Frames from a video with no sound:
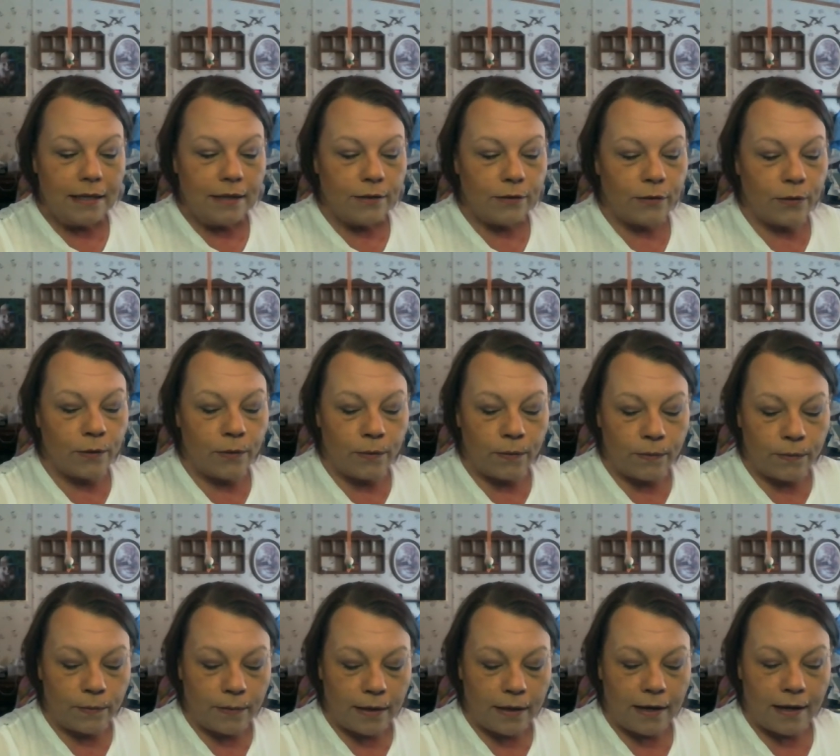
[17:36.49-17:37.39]

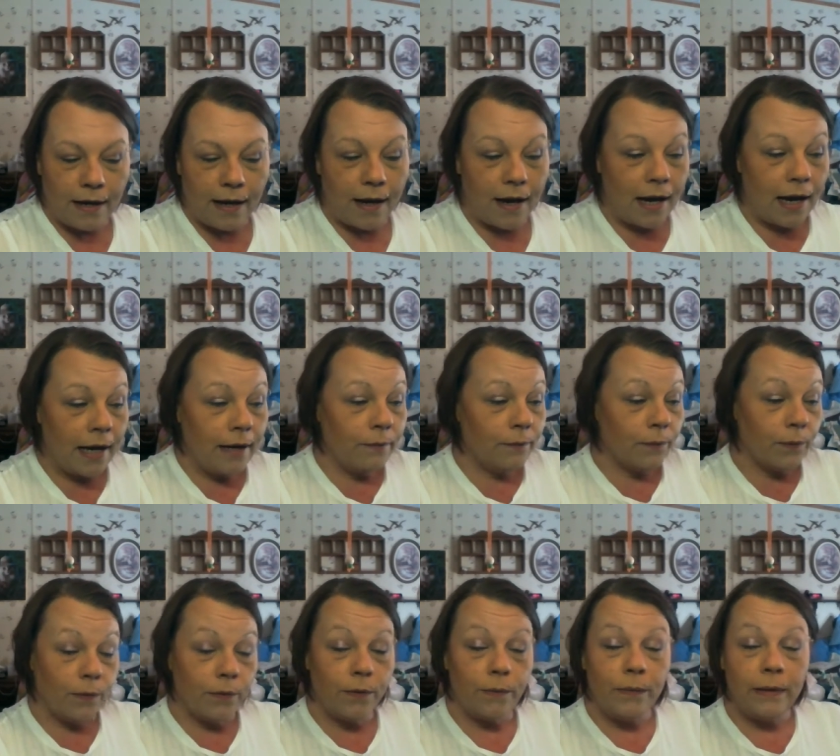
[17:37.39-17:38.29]
So I
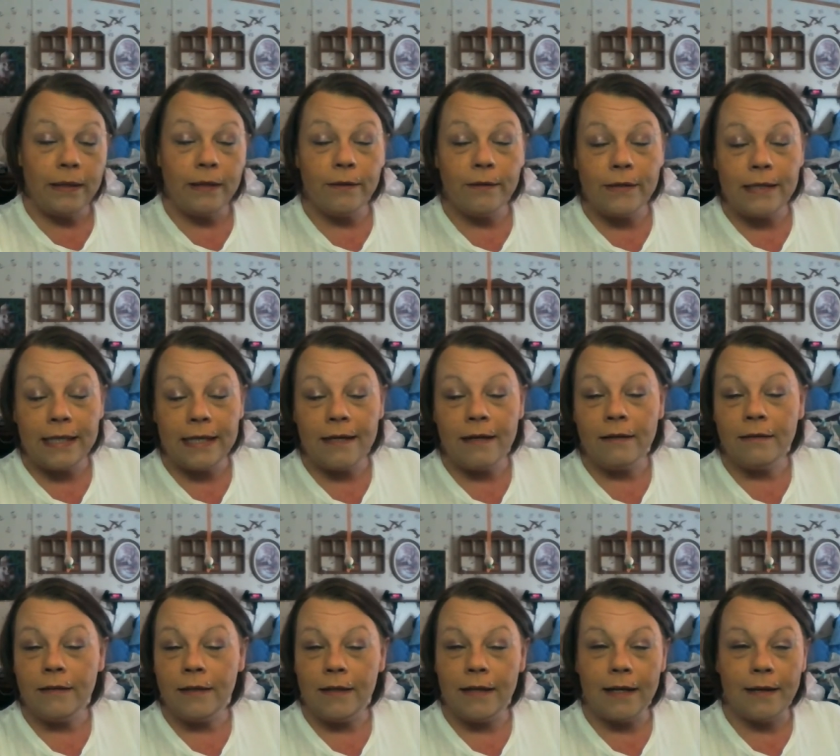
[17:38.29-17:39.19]
roll the windows
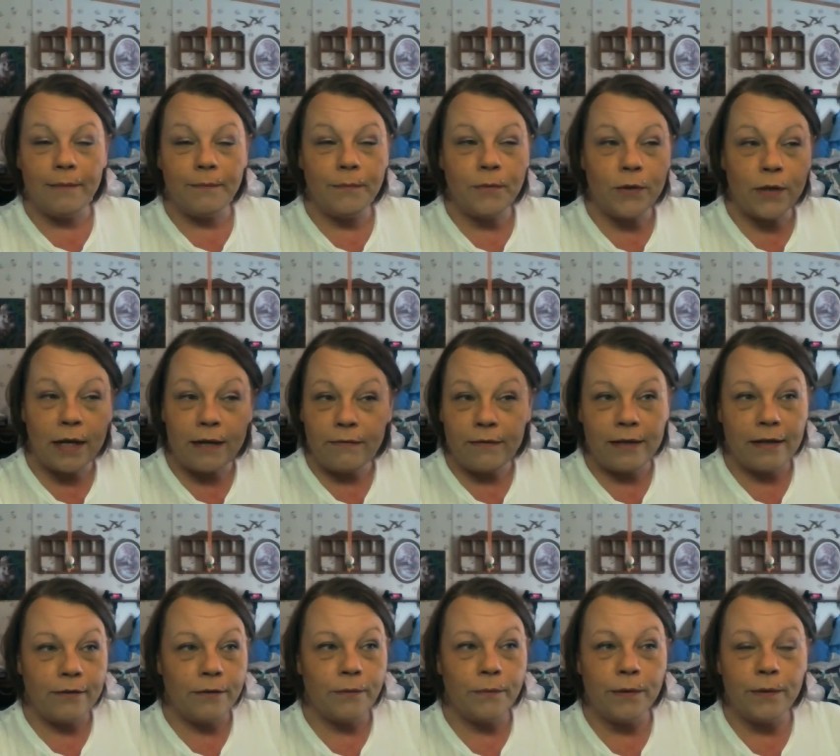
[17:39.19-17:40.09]
down and I'm driving
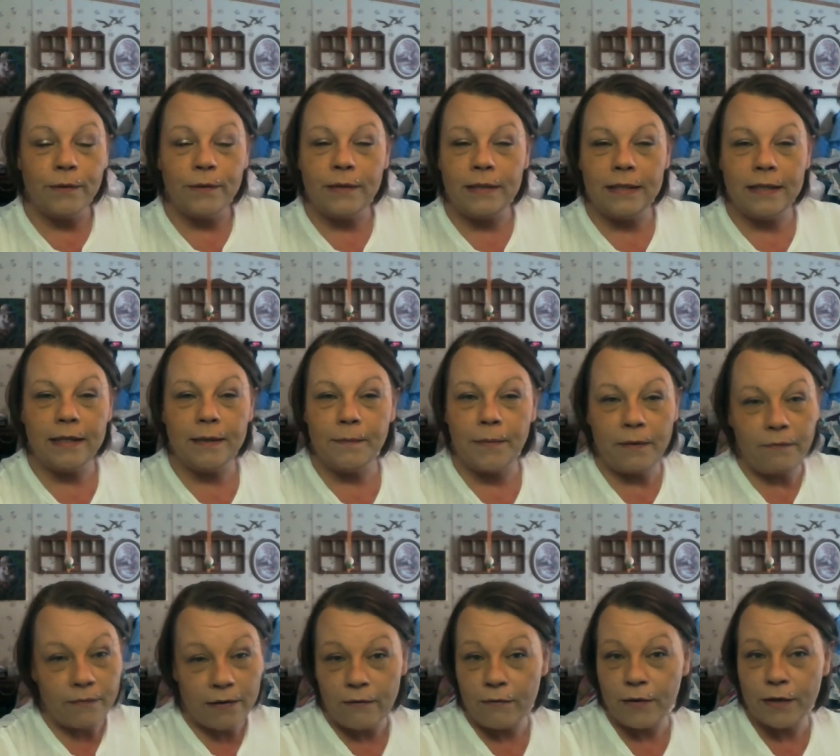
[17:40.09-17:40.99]
down the road singing my
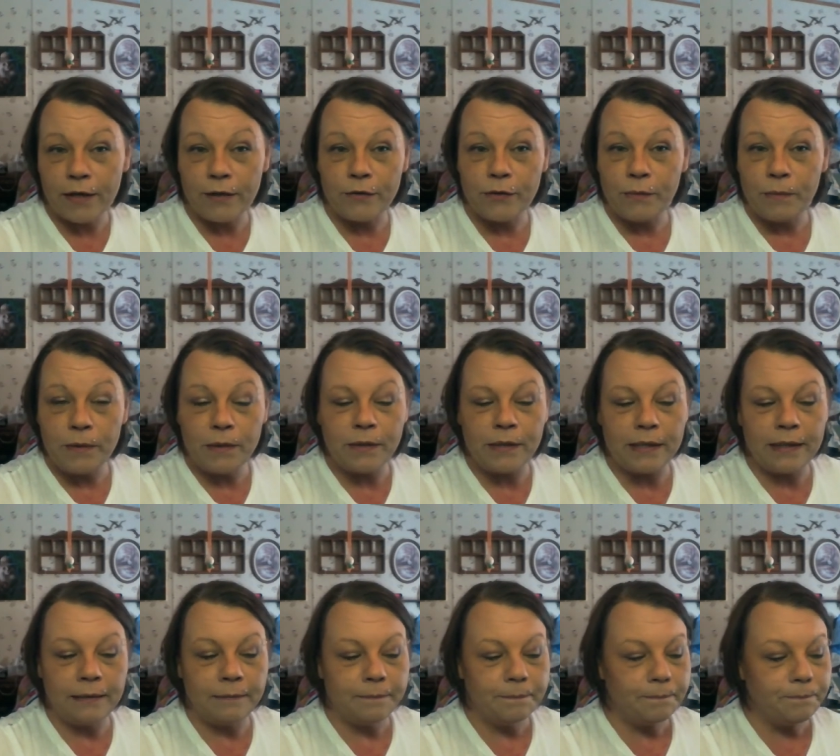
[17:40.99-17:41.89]
favorite country music